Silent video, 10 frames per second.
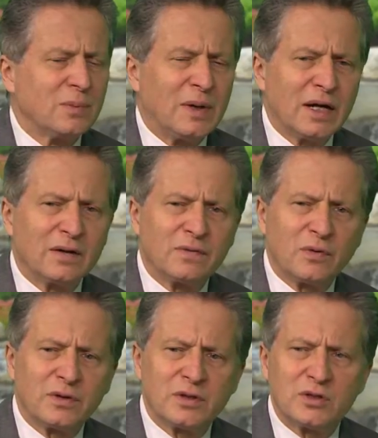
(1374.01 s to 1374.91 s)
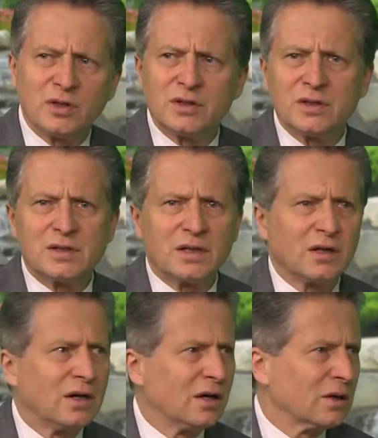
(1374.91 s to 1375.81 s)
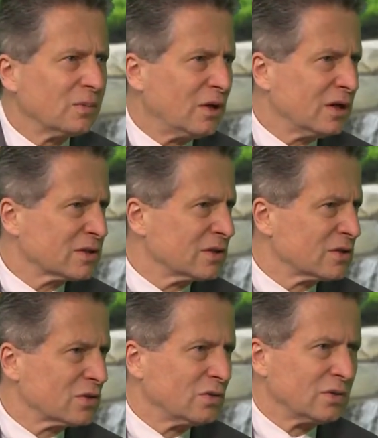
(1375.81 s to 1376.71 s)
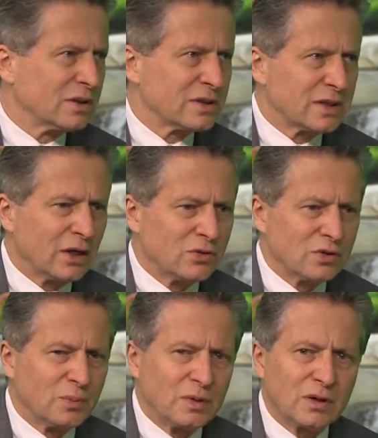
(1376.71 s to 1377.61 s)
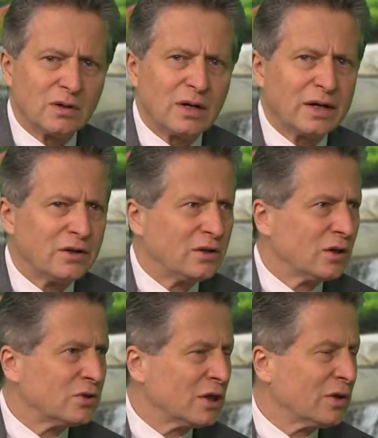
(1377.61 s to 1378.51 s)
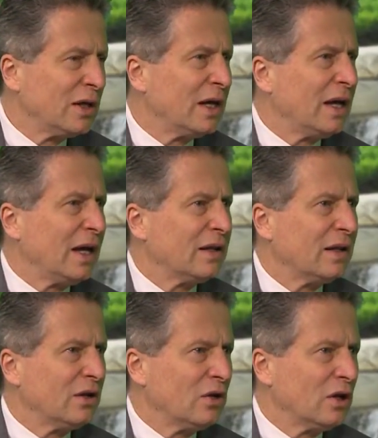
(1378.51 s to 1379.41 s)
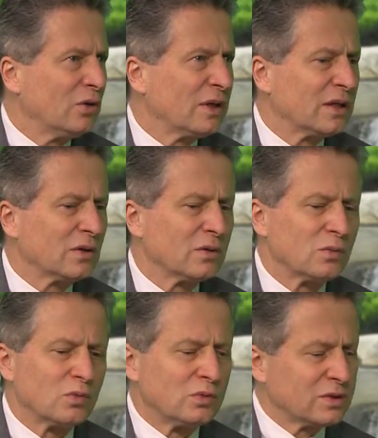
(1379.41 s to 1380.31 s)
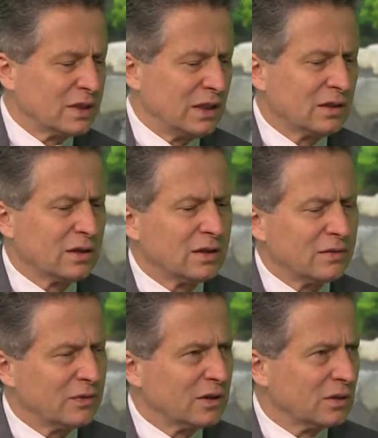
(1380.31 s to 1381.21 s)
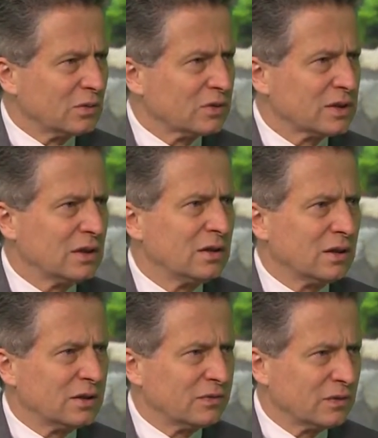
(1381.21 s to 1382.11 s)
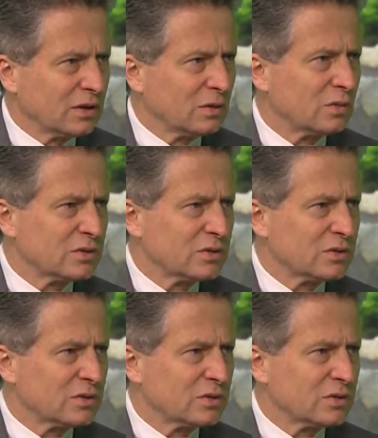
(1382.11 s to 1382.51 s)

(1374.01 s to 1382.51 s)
go back and forth to church and synagogue and mosque and school and scout troop and karate dojo, and they know that the rules here are different than the rules here are different than the